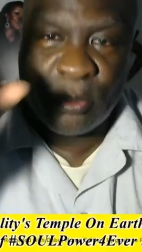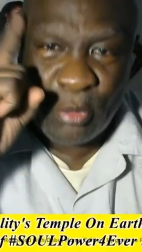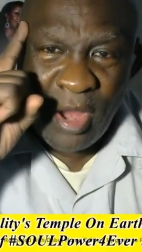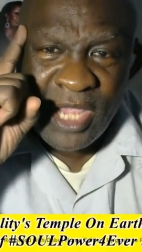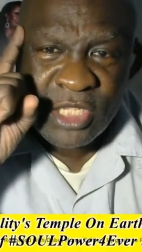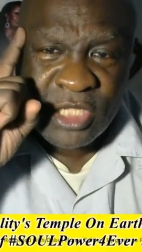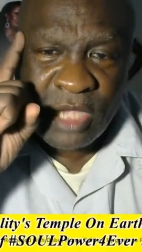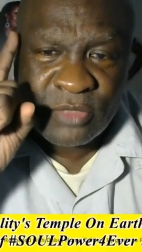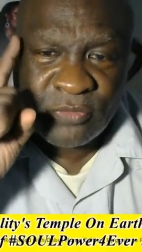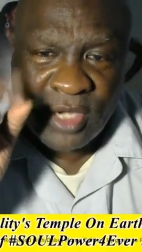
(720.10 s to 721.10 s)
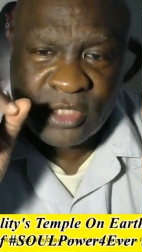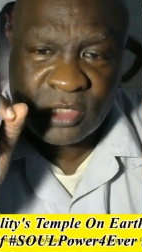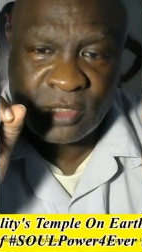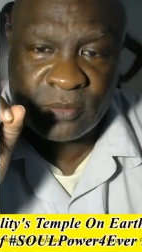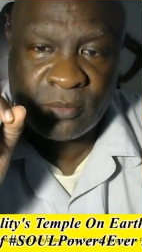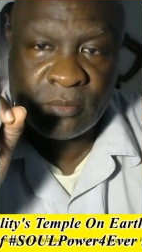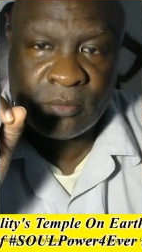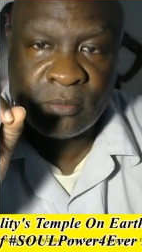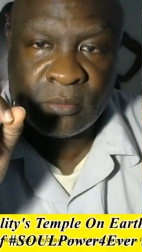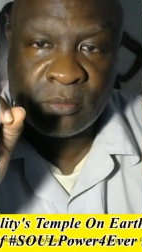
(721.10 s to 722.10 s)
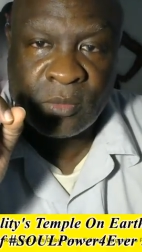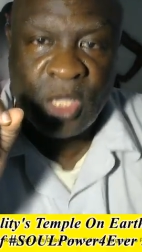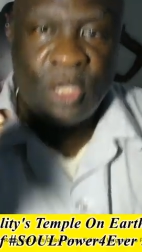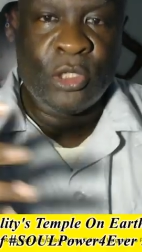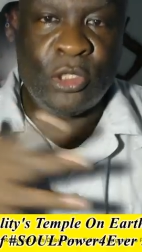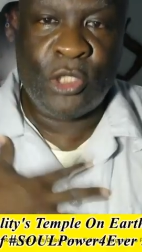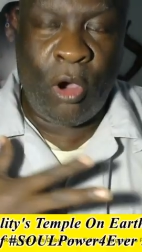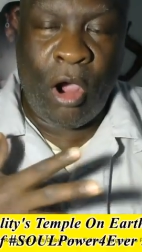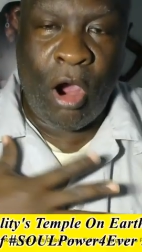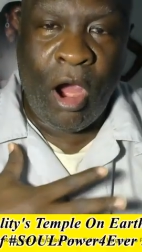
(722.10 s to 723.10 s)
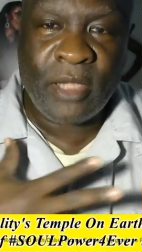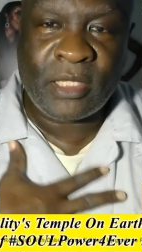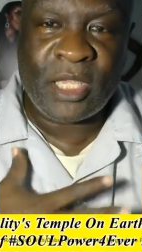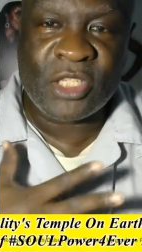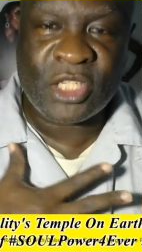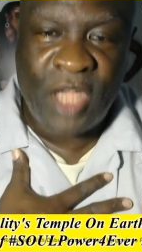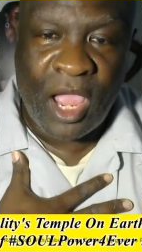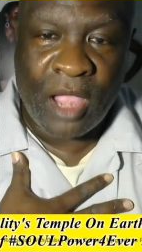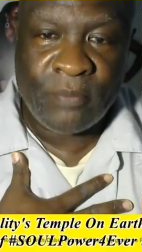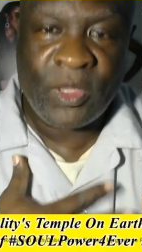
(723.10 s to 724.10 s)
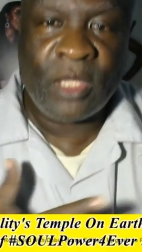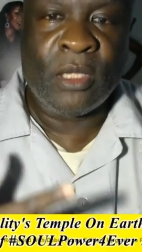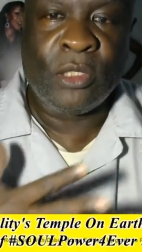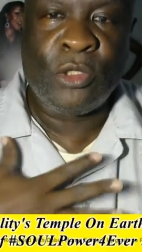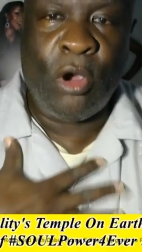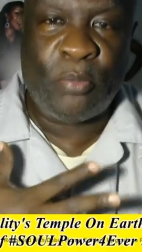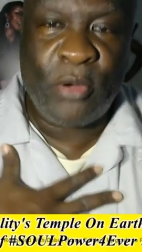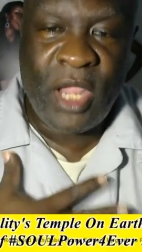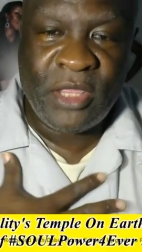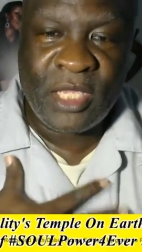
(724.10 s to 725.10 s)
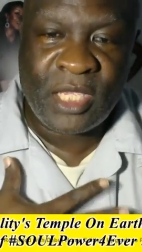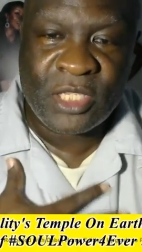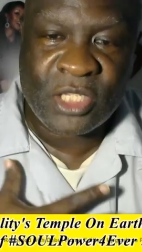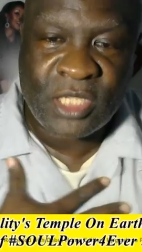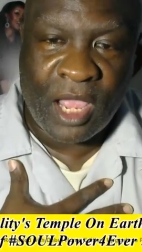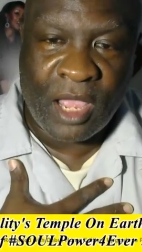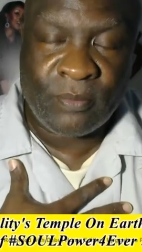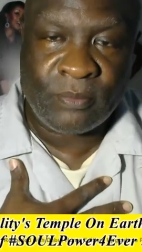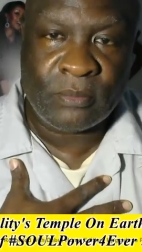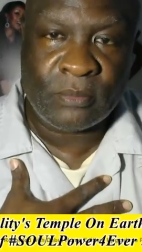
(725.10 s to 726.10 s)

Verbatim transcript: the brain stops functioning. Your heart can stop. Your breathing can stop.